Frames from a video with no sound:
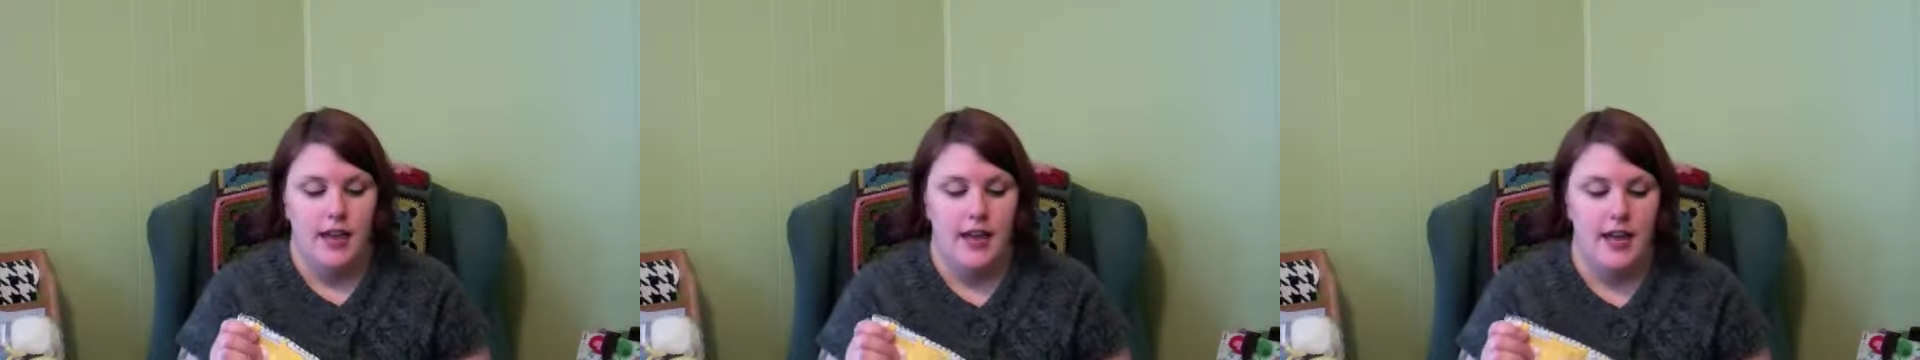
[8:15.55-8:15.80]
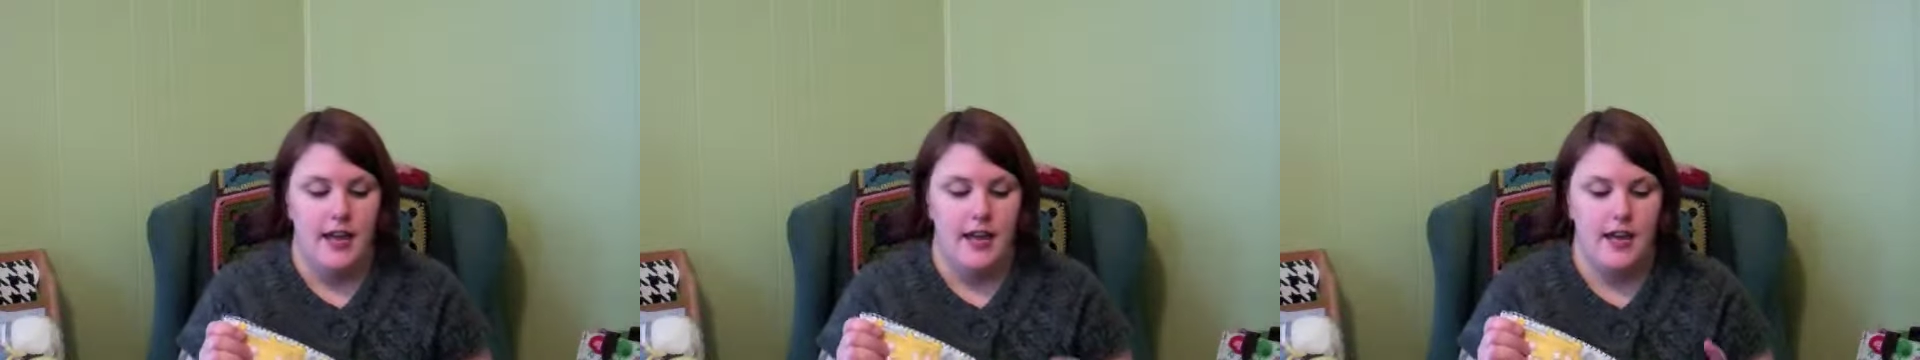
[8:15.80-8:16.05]

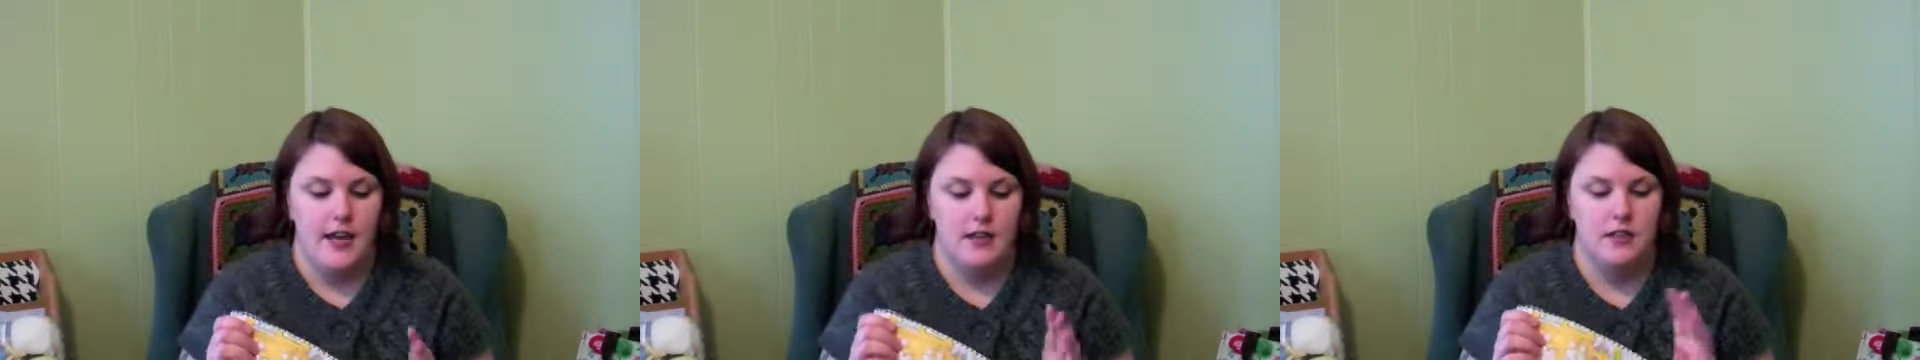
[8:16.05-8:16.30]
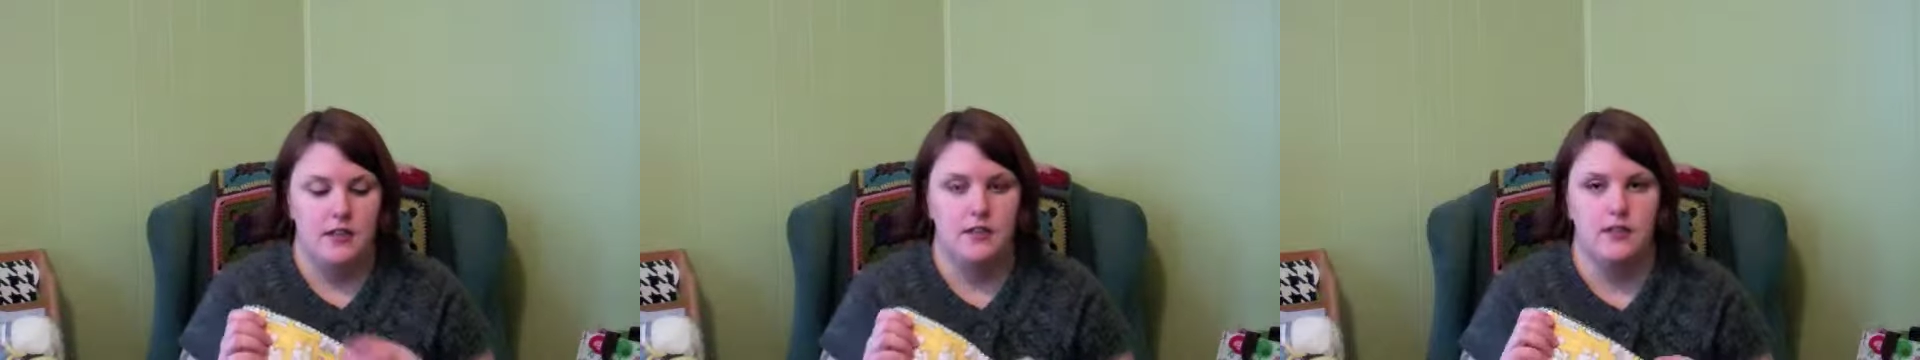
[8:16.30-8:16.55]

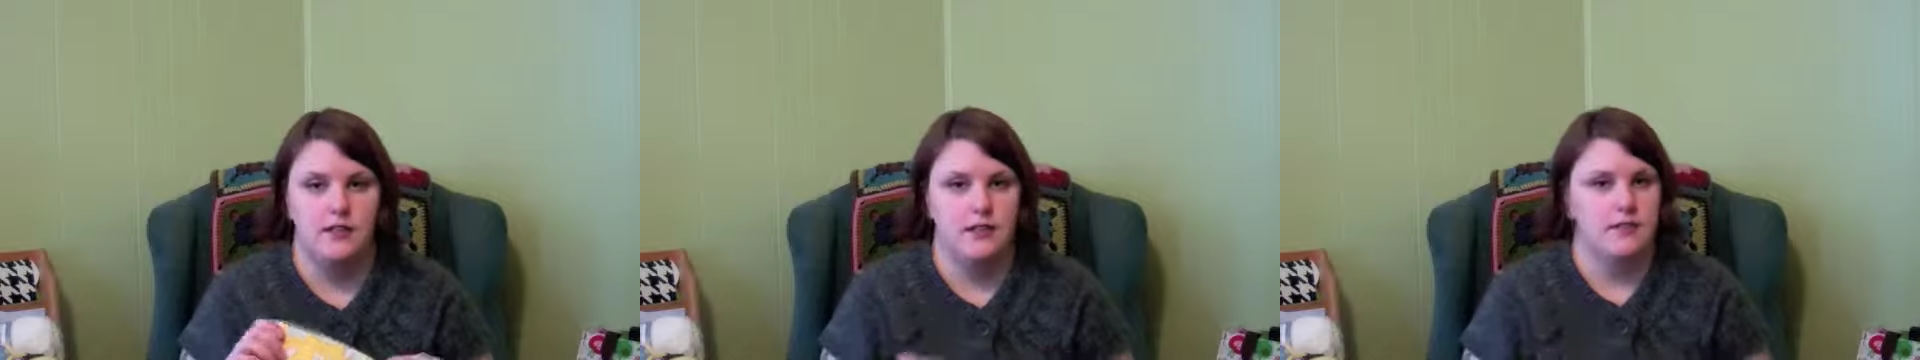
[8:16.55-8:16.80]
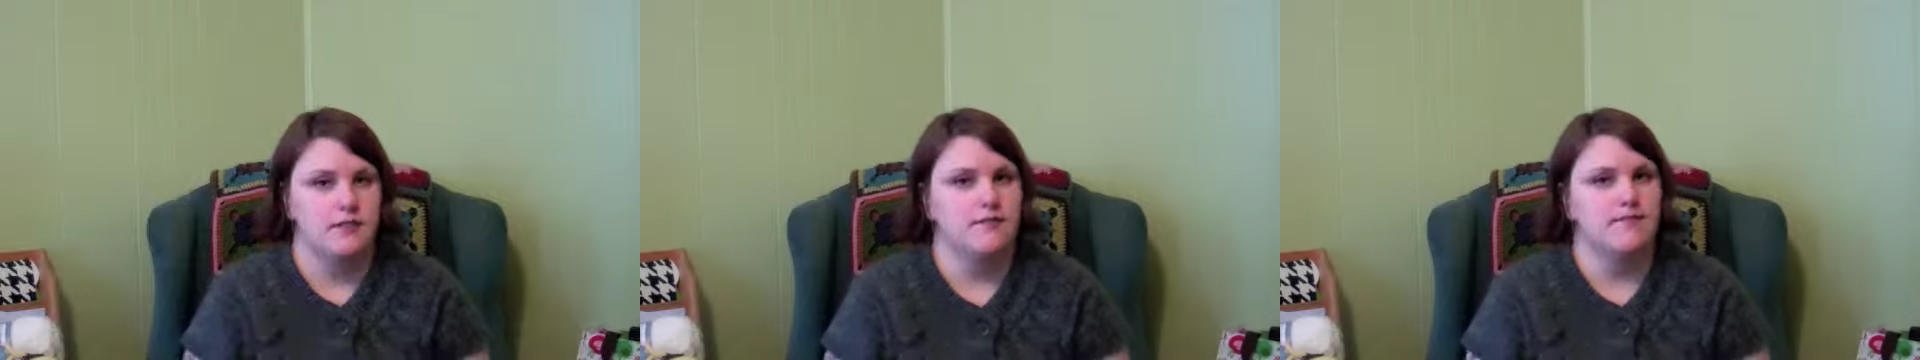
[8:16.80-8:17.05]
And I'm
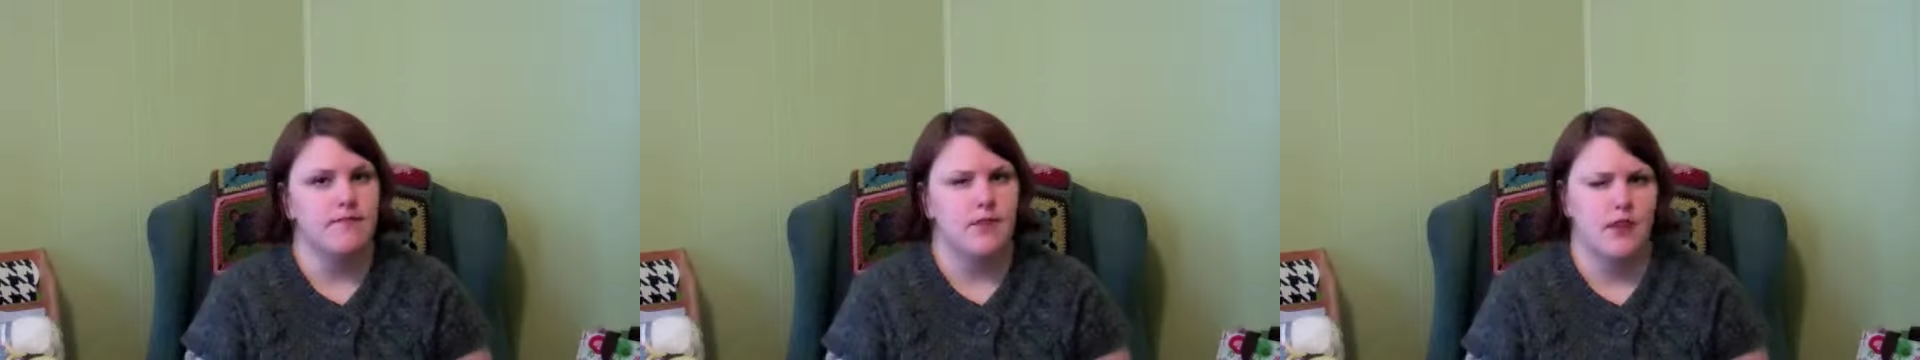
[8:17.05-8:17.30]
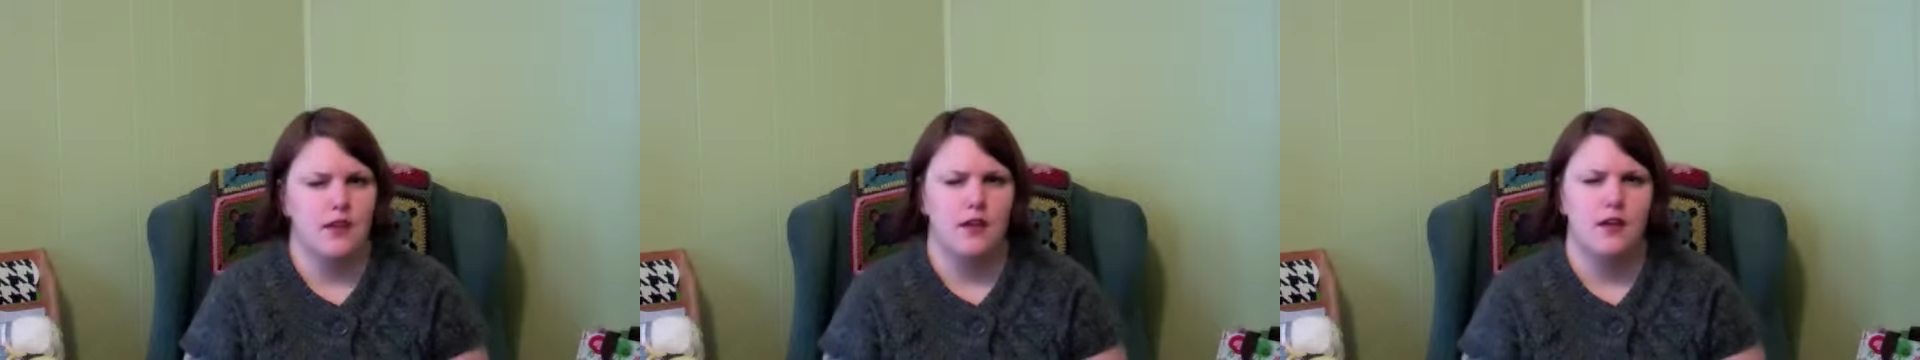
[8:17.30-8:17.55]

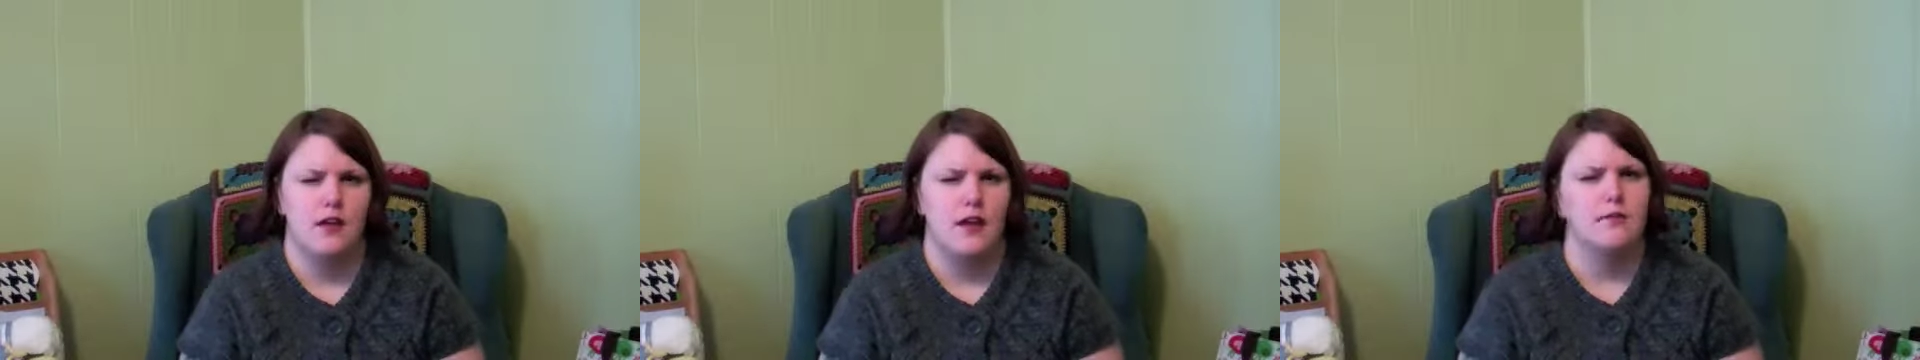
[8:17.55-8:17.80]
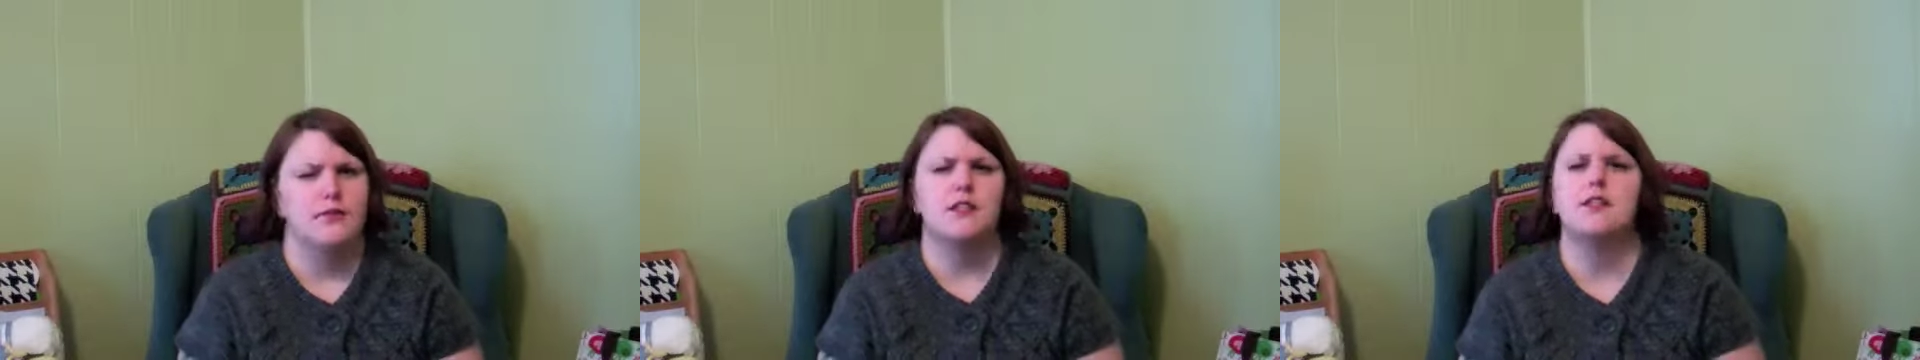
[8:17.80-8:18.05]

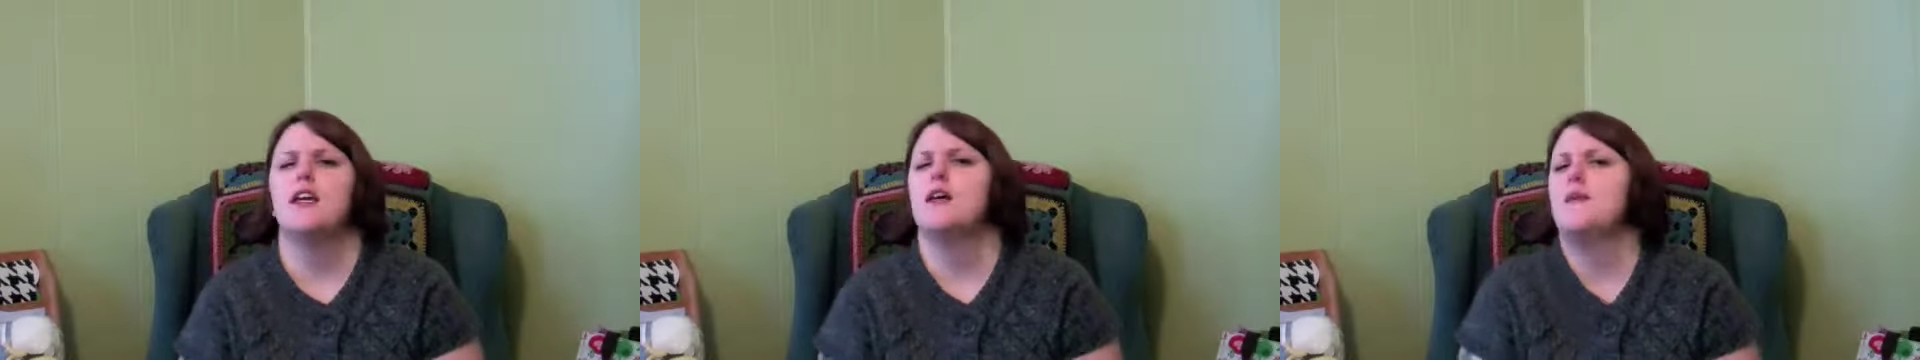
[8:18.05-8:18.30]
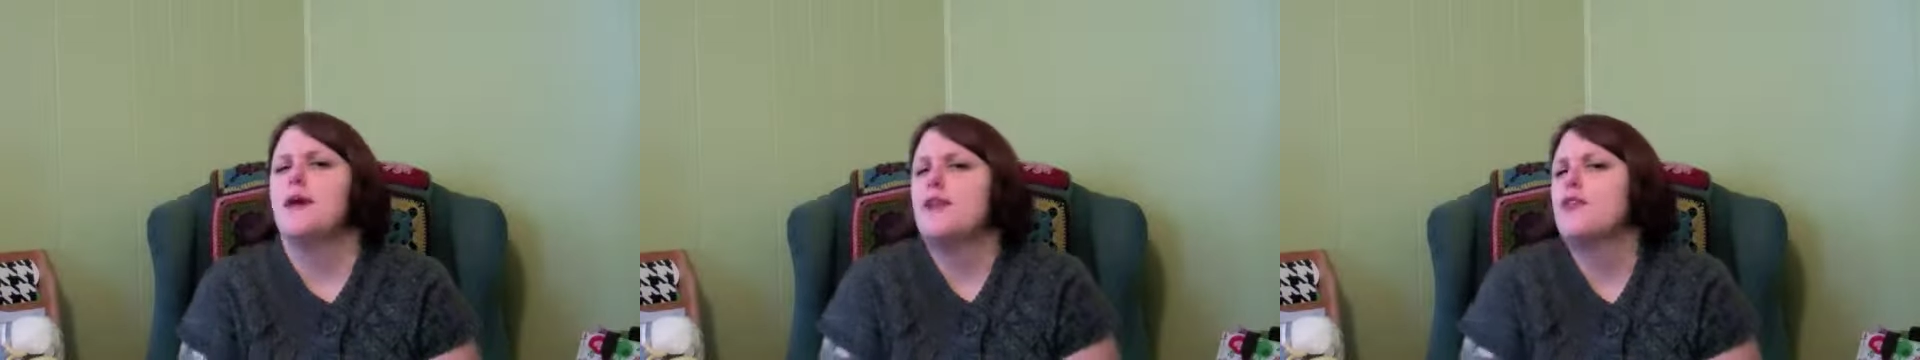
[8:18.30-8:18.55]
still thinking
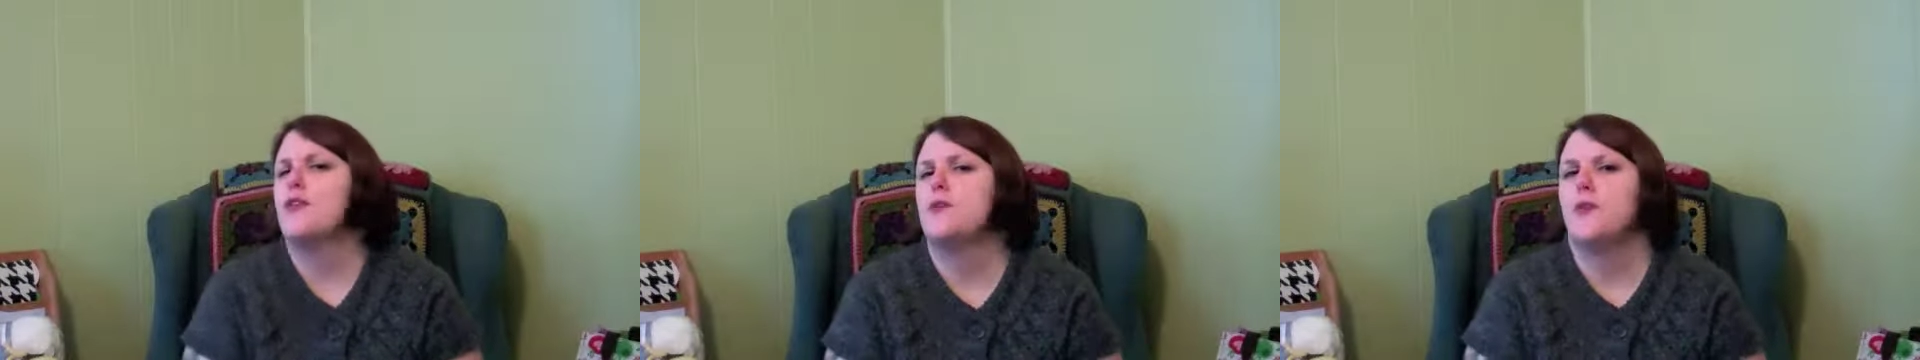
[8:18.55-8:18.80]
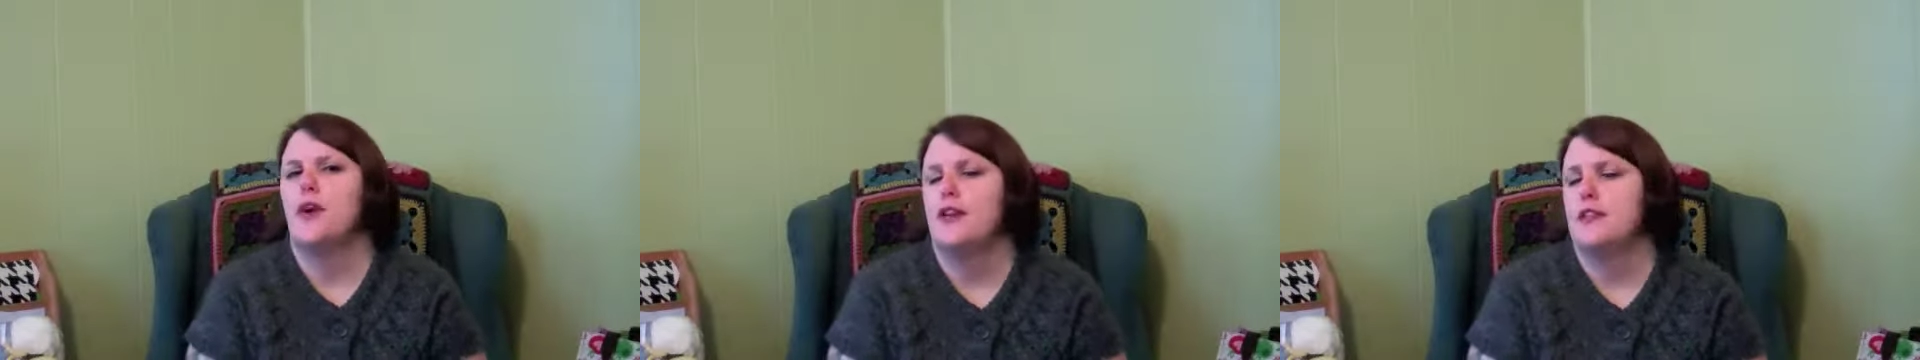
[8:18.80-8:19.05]
about a
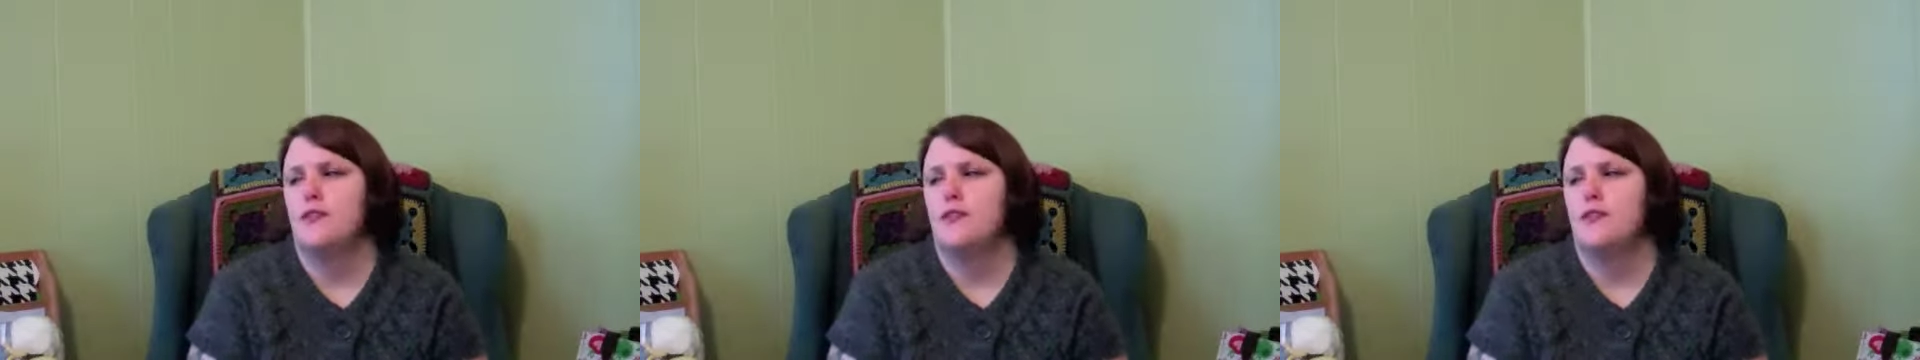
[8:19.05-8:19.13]
third prize.